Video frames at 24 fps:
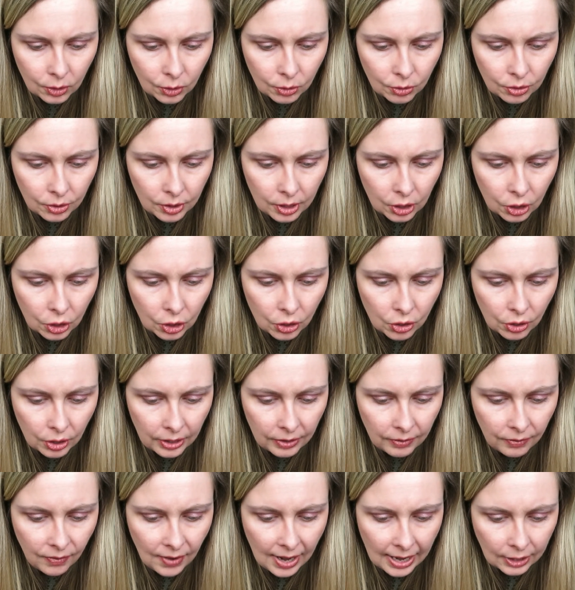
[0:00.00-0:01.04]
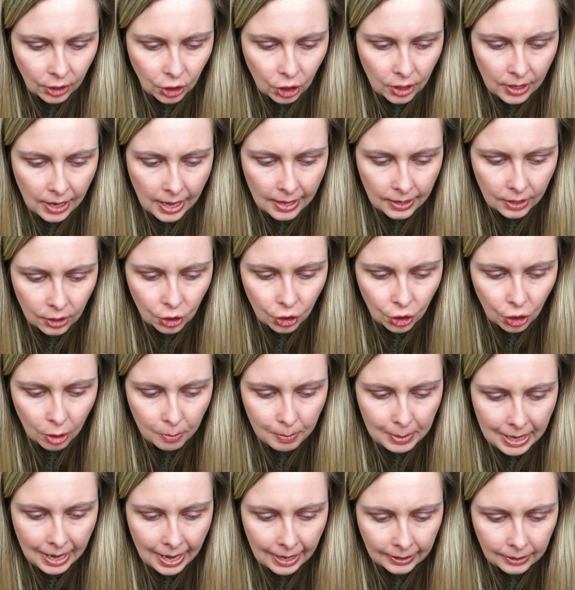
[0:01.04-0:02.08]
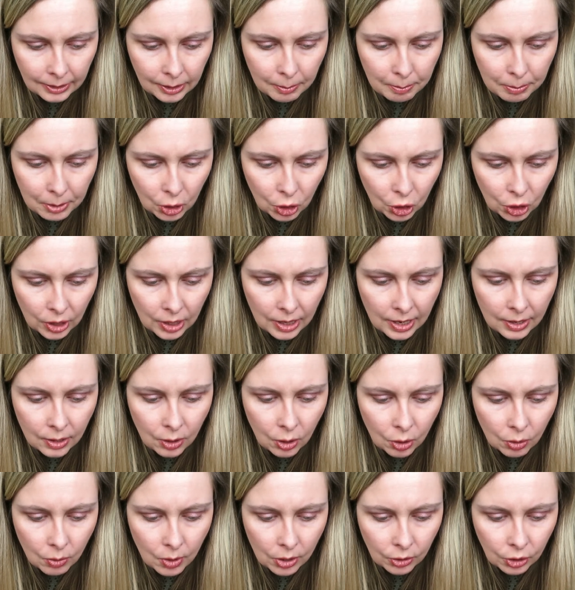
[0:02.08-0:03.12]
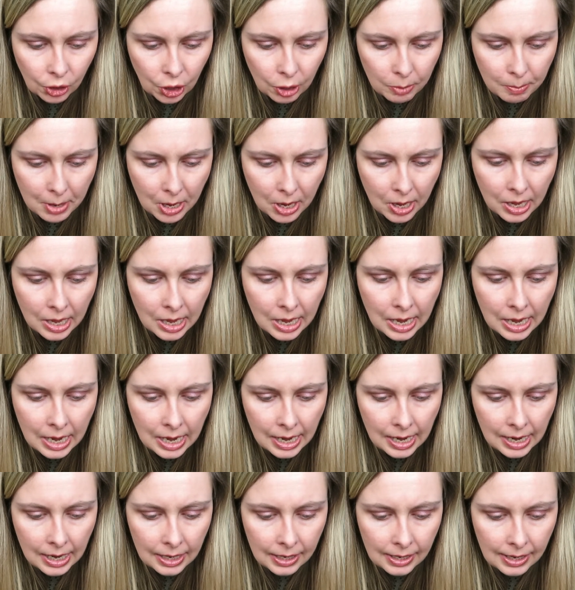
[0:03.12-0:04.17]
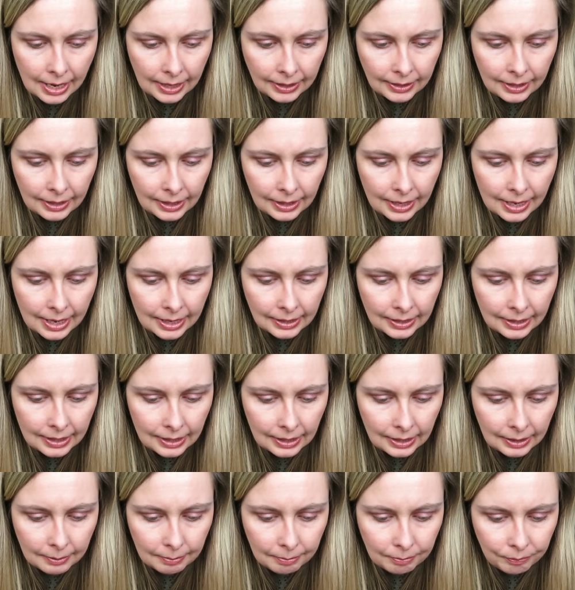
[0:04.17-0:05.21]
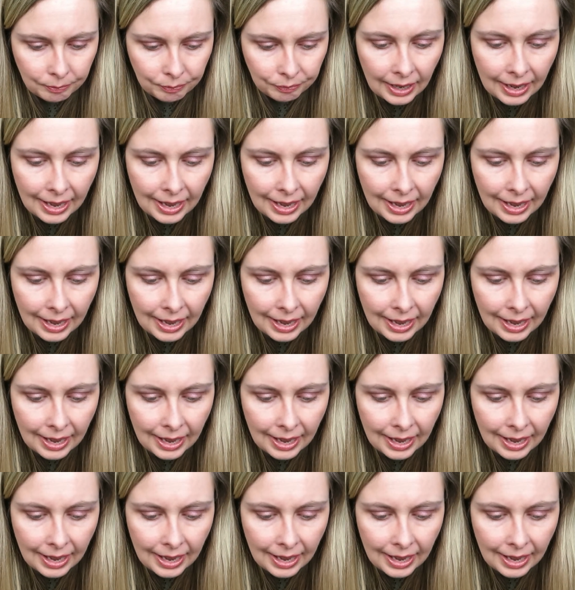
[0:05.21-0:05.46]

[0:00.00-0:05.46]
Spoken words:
the traditional confection at a German exhibition in Hiroshima in 1919.